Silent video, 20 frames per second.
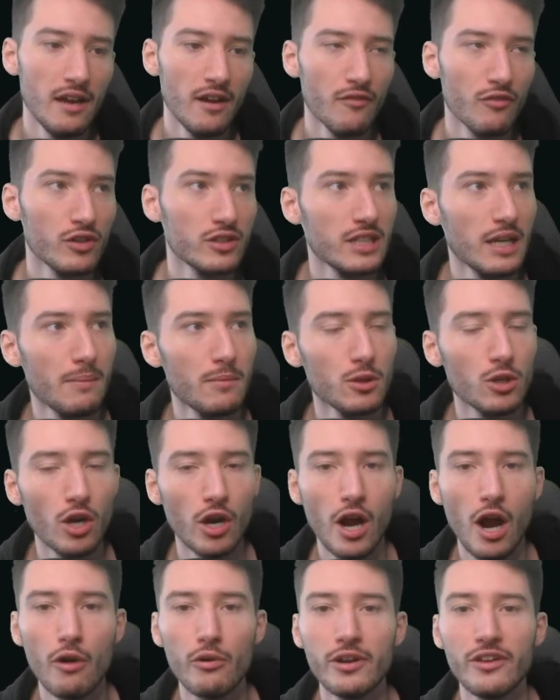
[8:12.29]
For example,
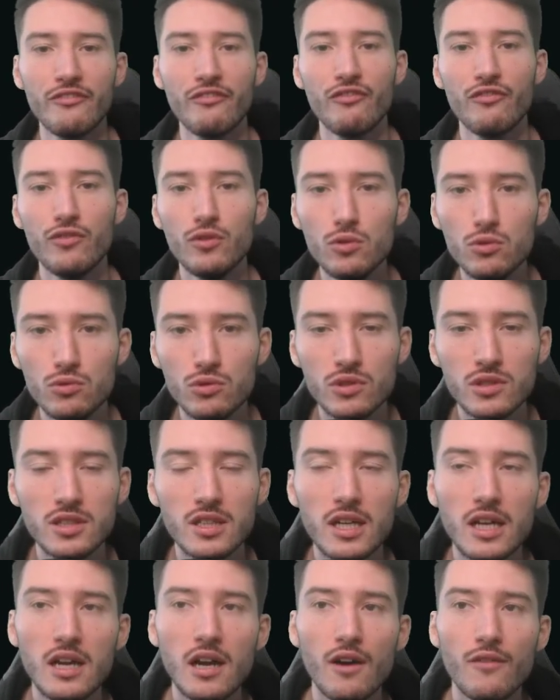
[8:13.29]
Golgari Food
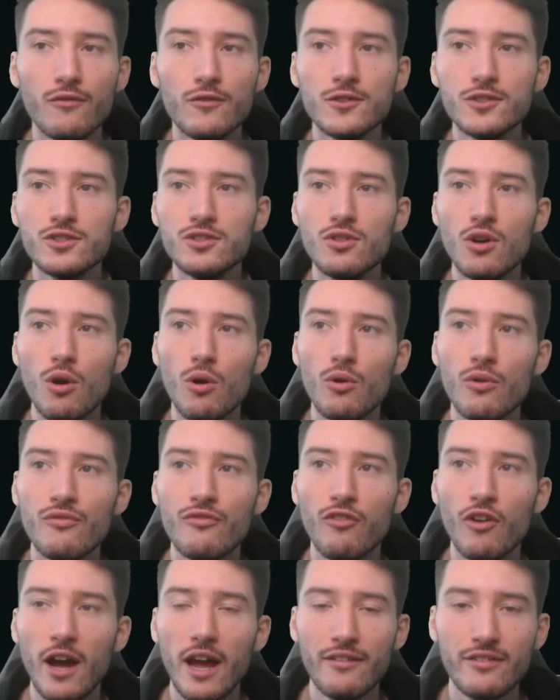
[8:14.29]
was known
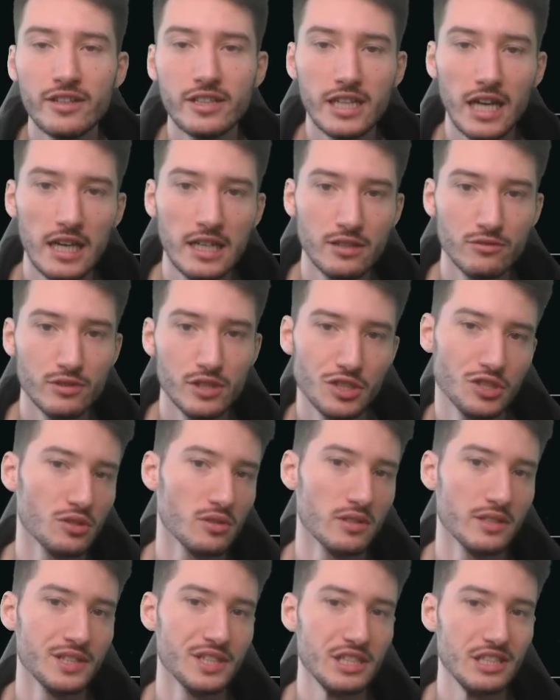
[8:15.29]
for having Culling
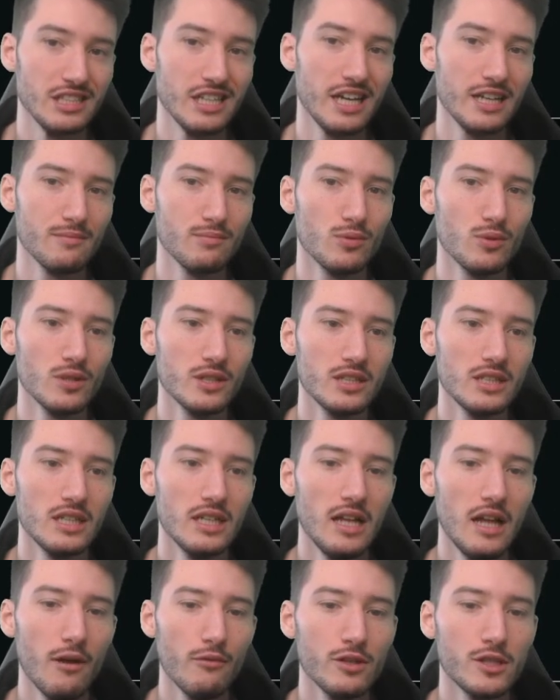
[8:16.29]
Ritual in the sideboard,
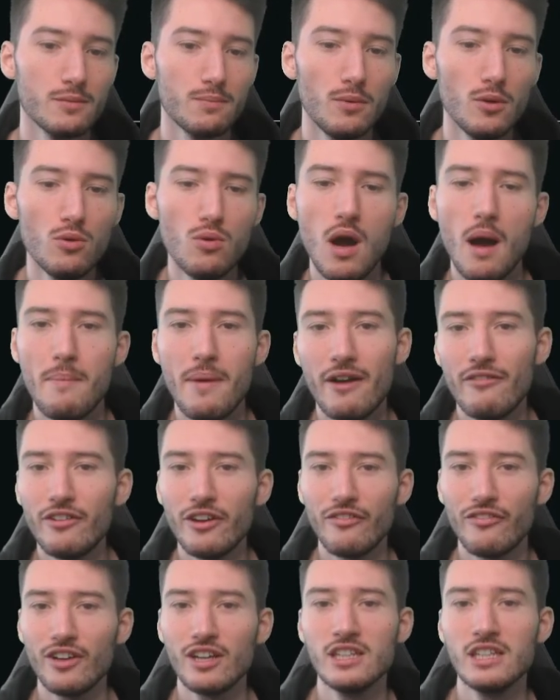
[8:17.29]
which blew up
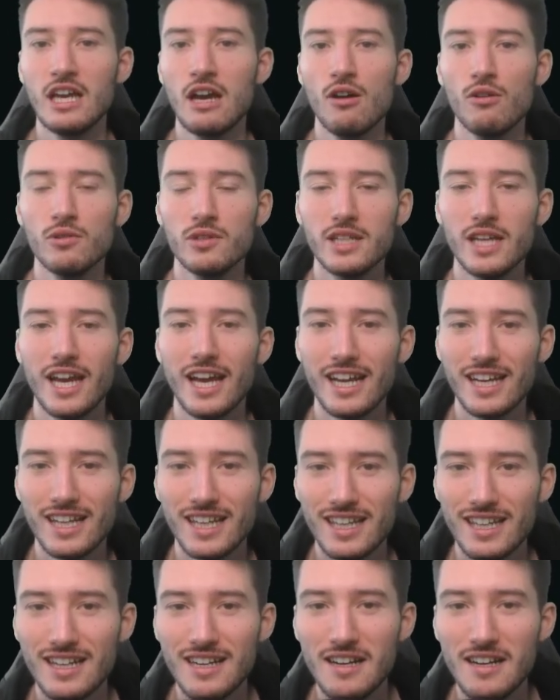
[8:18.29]
everything in their own deck,